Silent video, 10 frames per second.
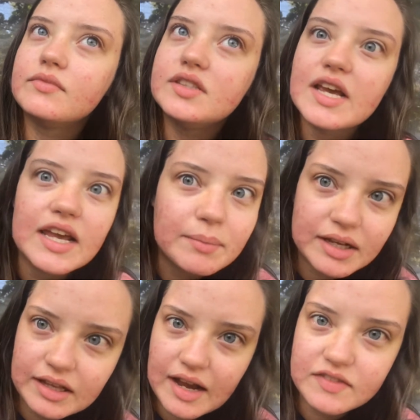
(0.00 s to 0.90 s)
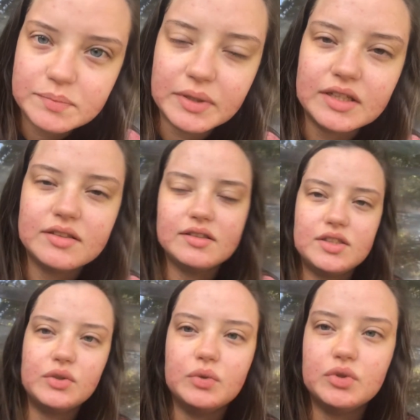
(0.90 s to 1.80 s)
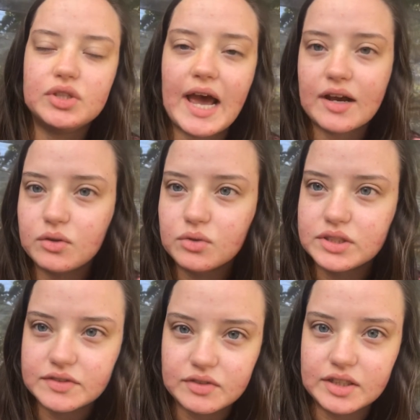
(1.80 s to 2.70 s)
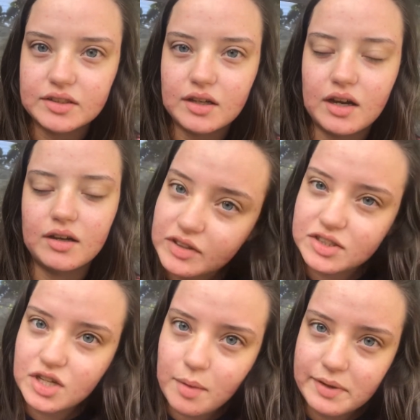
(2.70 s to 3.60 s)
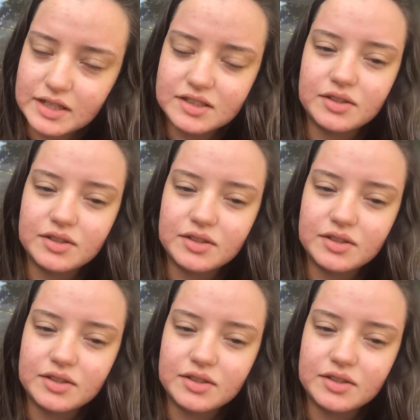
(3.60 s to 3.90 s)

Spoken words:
day in my lives, but to tackle different topics.